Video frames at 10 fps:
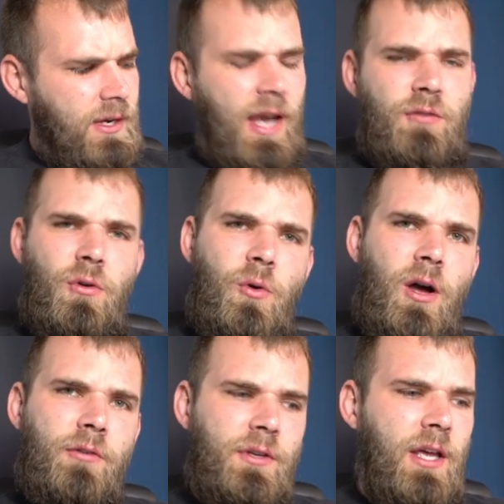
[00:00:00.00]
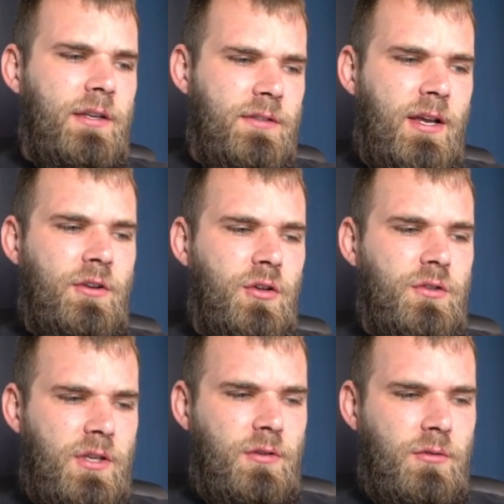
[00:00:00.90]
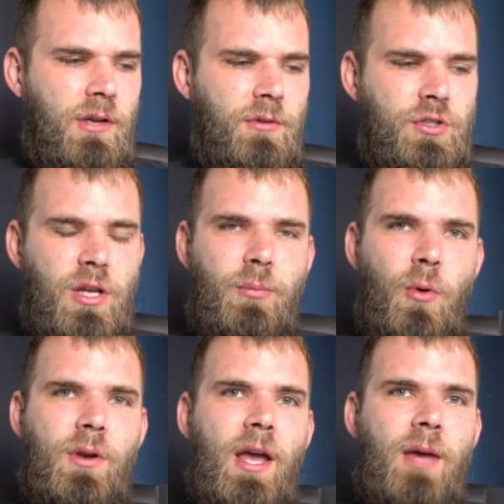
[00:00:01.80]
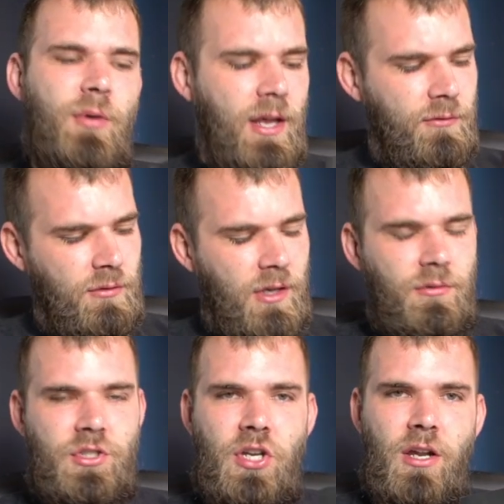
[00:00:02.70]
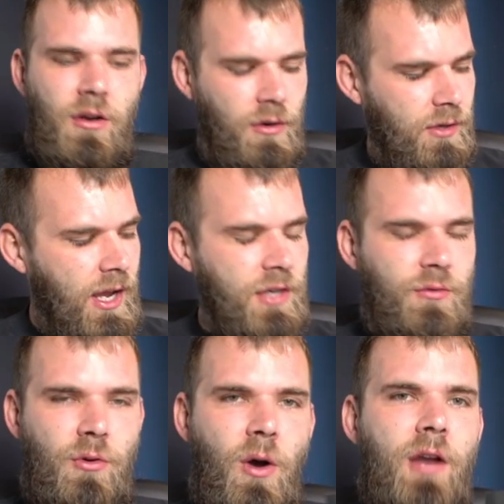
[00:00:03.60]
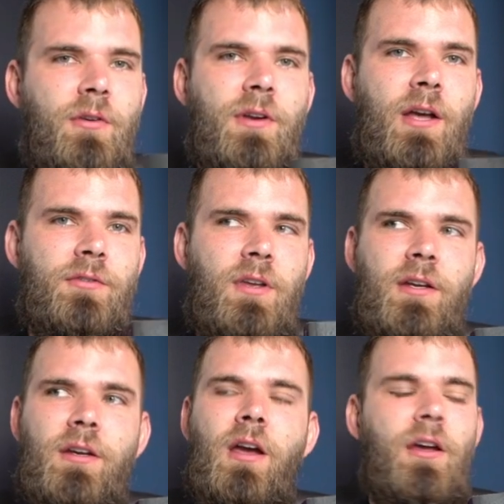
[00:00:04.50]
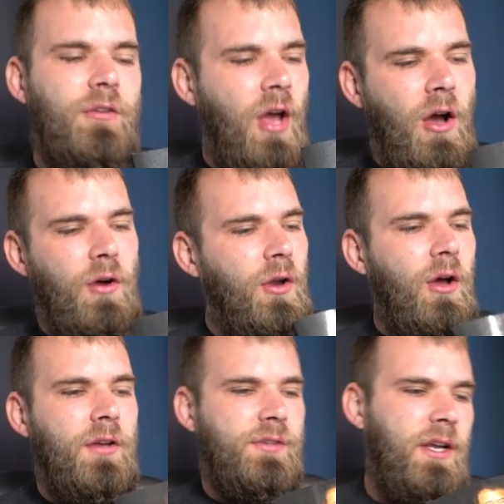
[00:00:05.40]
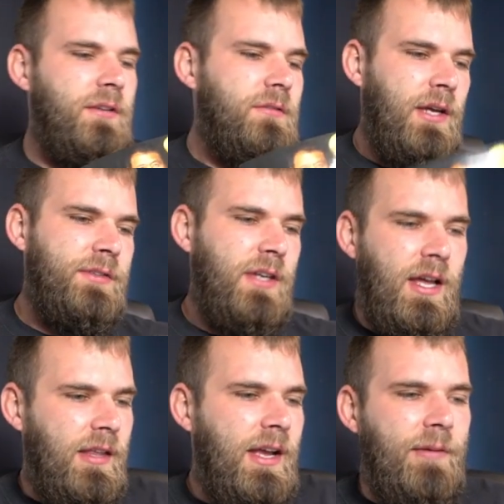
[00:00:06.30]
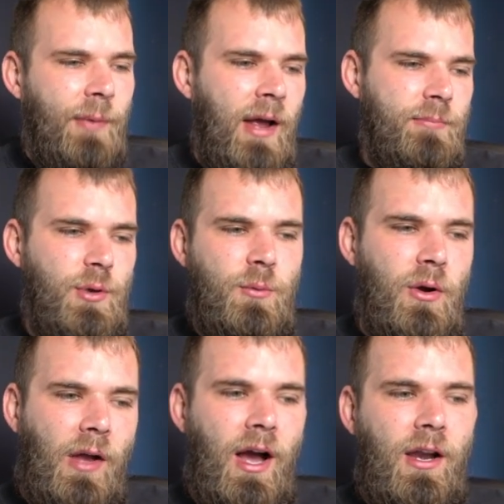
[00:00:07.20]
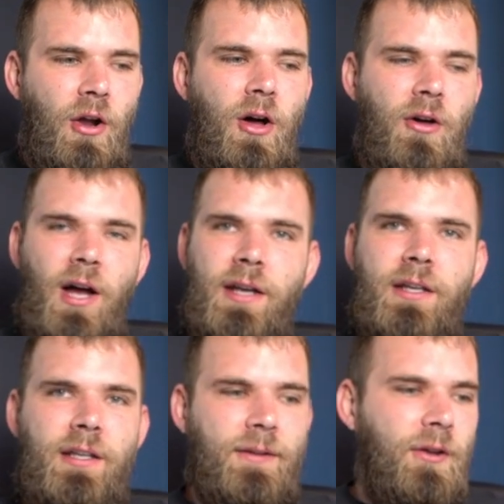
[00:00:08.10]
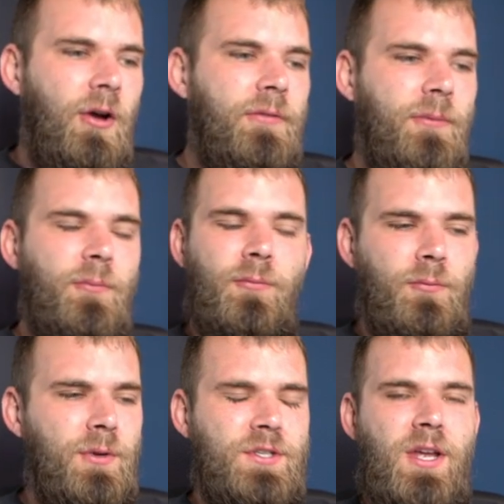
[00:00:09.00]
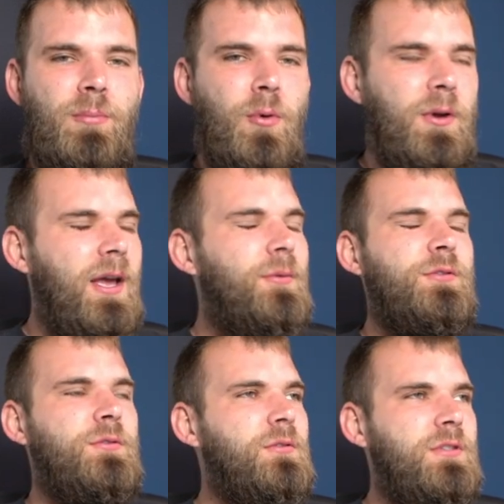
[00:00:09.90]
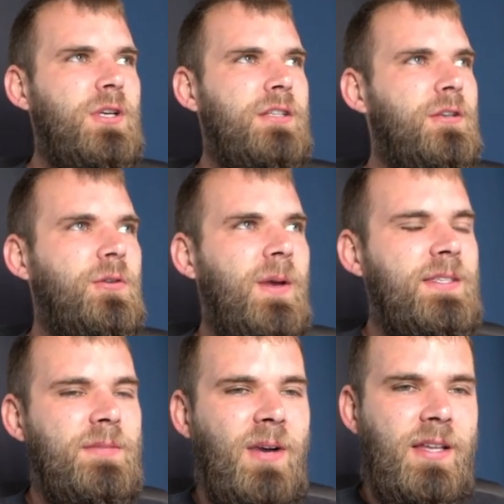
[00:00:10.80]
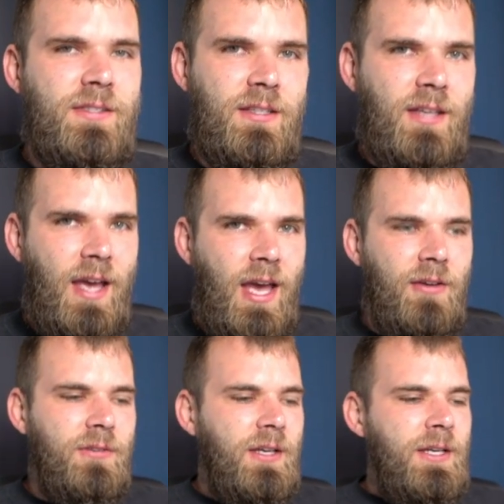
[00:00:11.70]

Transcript: Cashflow Quadrant yet? He's like, I know you said you read Rich Dad Poor Dad, but have you read Cashflow Quadrant? And I was like, no. I was like, I think I pretty well got it all I needed to know from Rich Dad Poor Dad, which is such a crazy mindset to have.